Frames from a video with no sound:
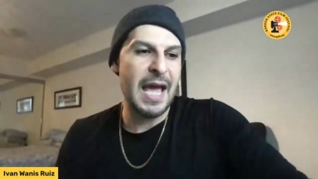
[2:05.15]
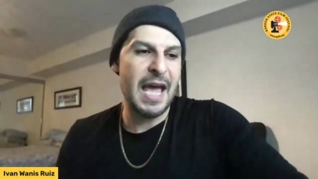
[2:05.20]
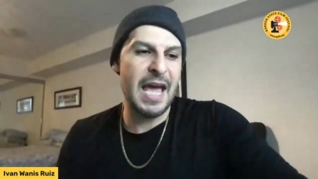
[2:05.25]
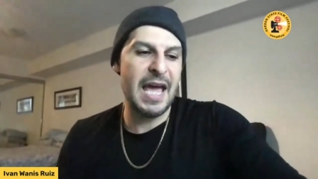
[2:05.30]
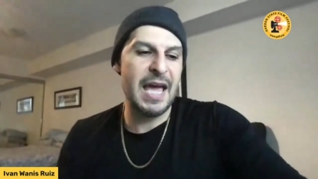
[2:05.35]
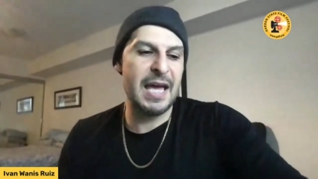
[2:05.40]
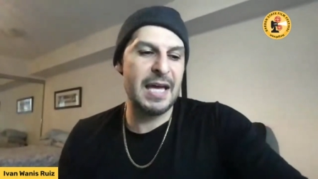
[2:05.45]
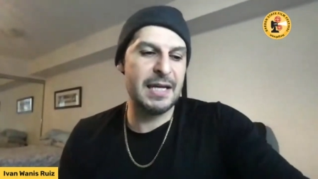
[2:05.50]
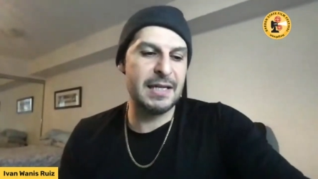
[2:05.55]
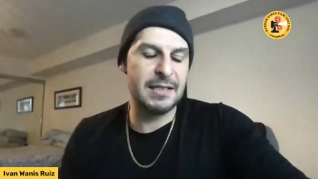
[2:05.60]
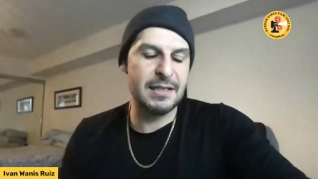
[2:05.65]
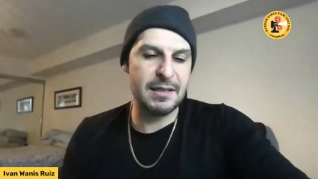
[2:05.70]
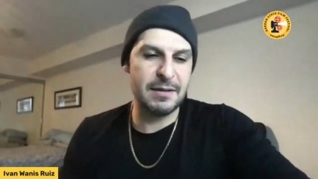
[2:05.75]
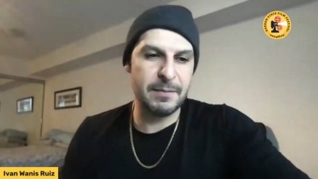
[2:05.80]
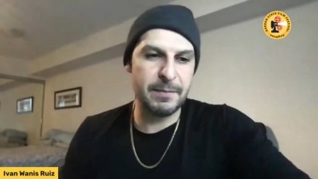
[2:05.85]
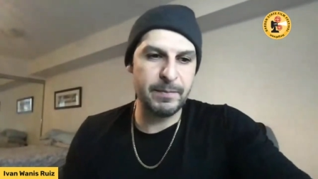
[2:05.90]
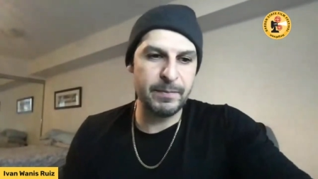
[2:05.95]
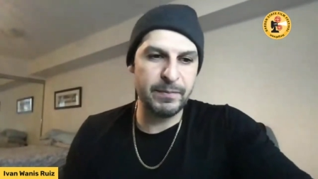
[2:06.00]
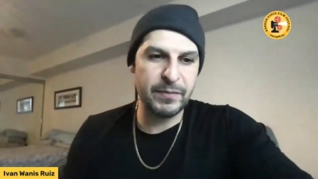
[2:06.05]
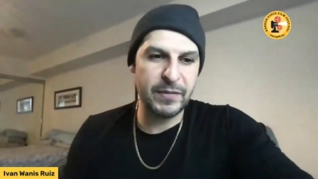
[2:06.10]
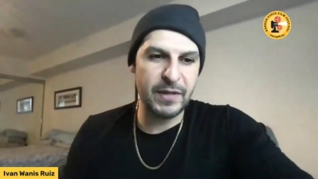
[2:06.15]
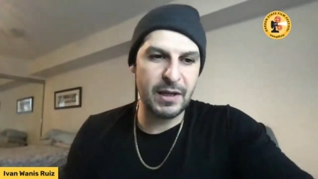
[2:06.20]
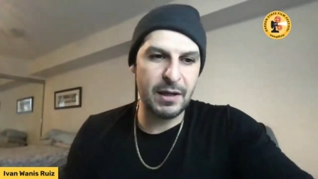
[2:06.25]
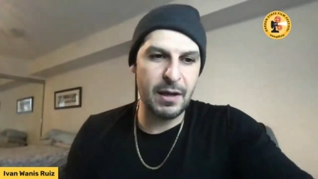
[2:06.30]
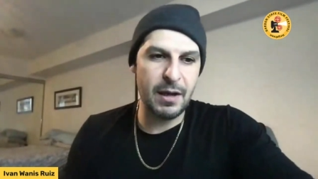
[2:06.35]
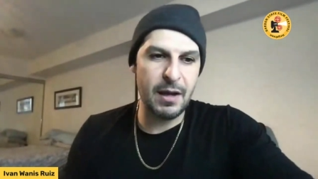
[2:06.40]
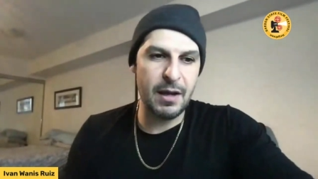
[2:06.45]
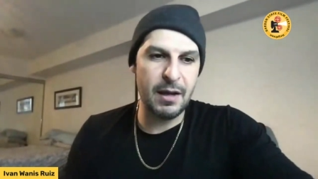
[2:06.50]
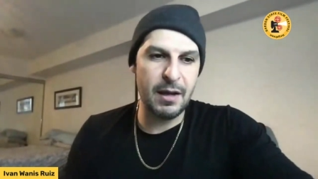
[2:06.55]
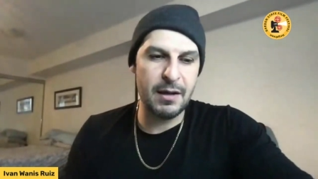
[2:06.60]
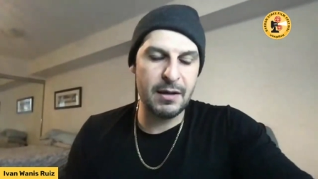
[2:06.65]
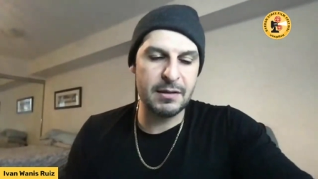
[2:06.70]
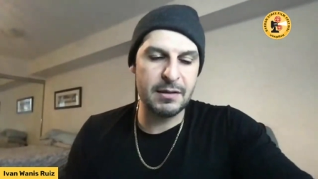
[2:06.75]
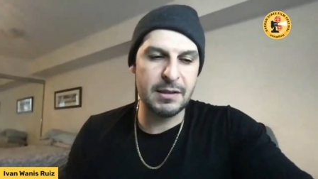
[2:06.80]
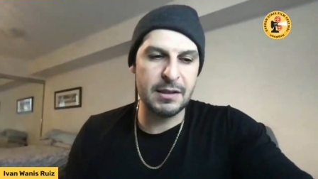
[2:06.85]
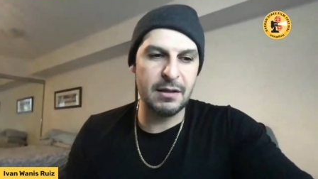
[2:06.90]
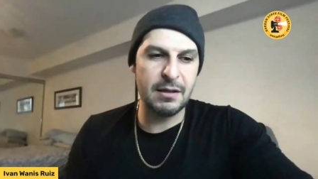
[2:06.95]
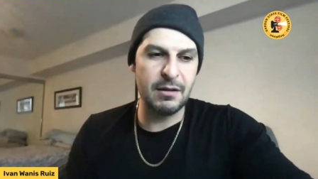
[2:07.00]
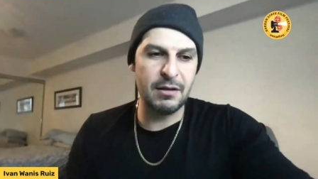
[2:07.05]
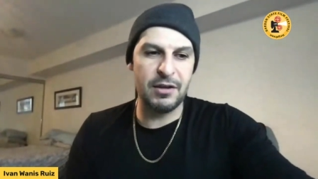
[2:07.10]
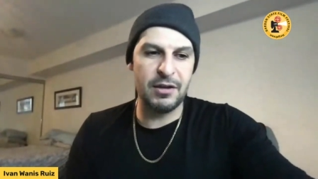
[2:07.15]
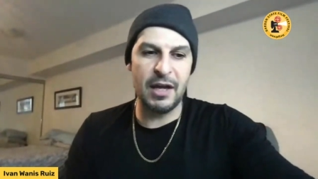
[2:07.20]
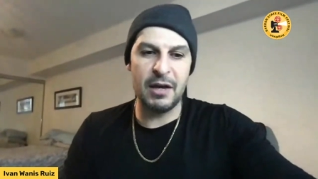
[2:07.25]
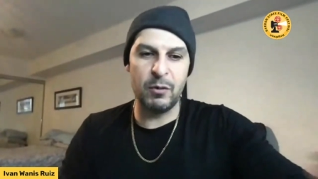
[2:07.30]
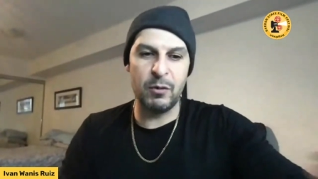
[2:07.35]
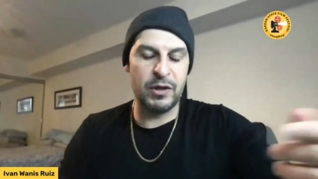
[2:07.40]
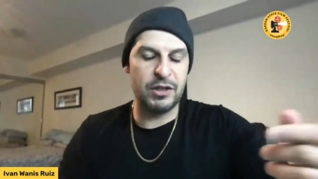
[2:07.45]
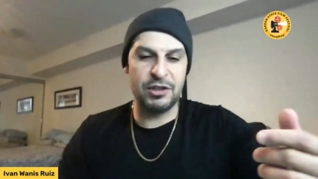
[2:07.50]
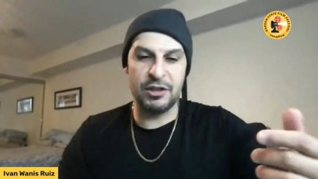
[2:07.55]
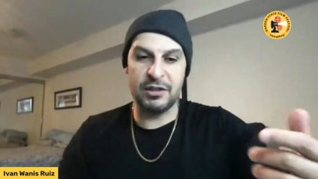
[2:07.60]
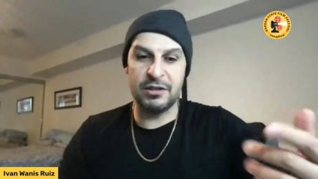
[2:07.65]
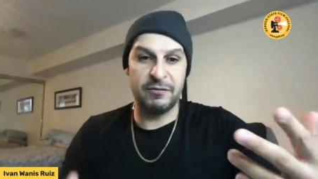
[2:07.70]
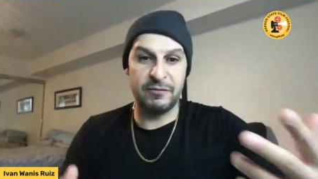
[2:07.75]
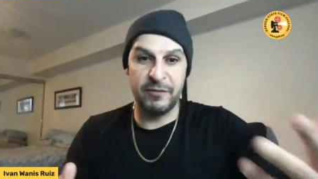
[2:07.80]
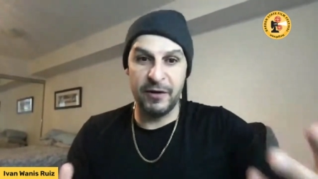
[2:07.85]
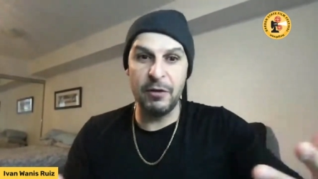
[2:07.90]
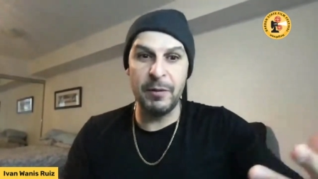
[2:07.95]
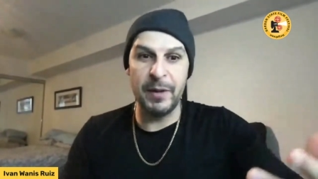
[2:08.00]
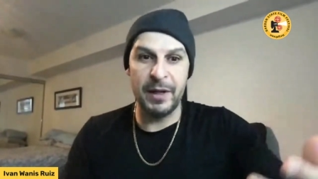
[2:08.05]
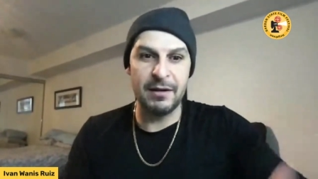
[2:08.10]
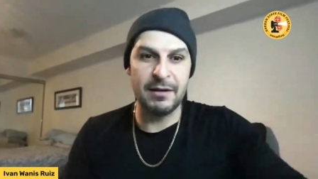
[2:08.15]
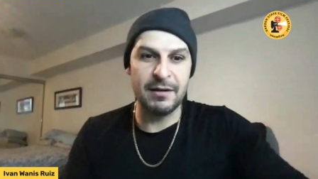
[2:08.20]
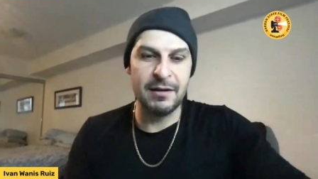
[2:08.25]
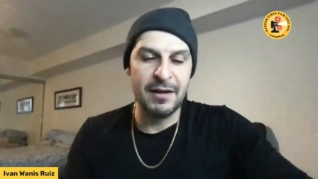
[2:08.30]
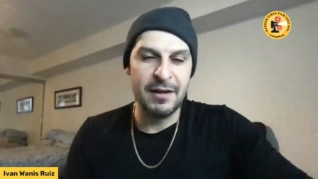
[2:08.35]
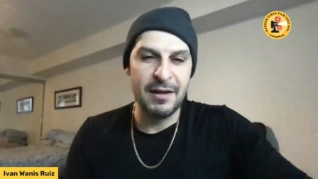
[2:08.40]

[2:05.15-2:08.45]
and and then we just film it